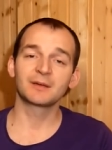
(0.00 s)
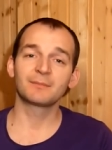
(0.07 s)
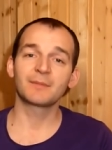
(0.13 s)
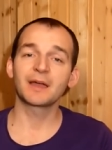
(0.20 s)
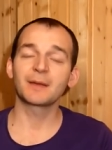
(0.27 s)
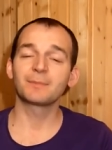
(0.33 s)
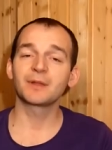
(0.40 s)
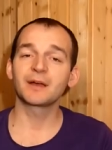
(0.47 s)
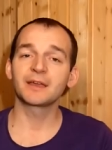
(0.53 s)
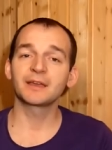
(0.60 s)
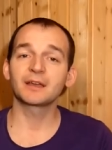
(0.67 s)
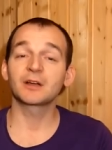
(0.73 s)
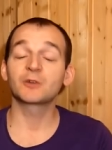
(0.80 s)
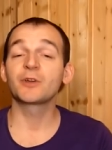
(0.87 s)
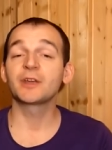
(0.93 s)
by
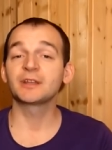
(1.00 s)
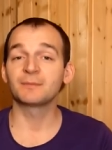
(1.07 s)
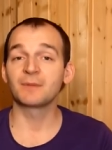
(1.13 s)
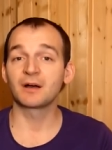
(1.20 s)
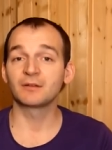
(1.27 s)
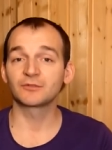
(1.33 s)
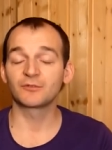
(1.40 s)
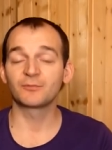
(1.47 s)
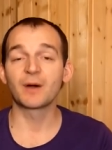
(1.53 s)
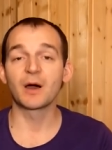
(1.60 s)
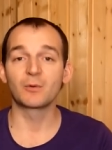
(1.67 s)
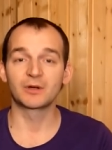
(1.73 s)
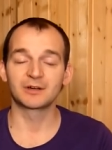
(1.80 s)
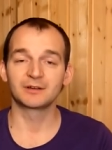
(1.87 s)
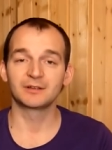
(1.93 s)
applying a great amount of power.